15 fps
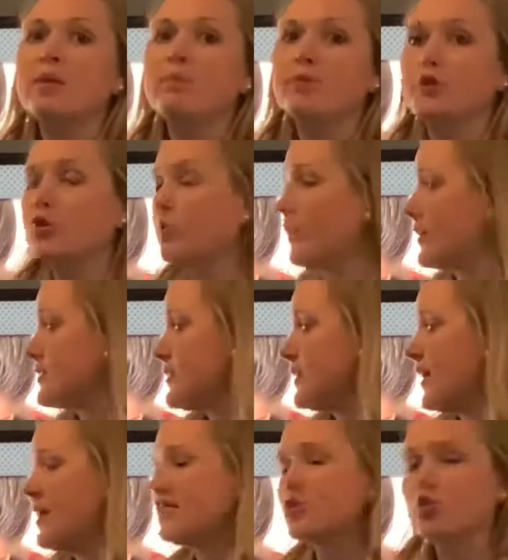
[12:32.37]
but the rest of the
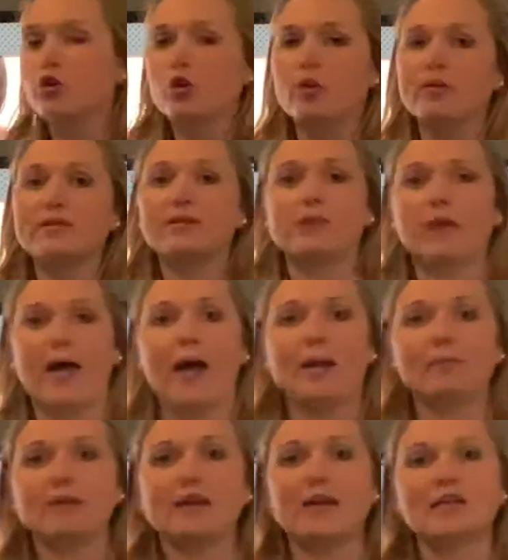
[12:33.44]
days are known as
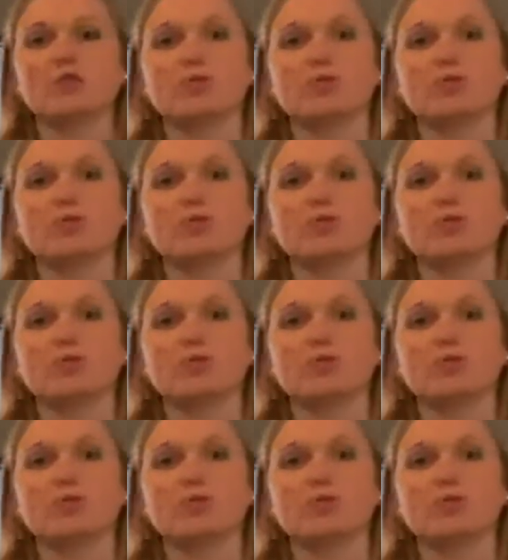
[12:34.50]
lab days,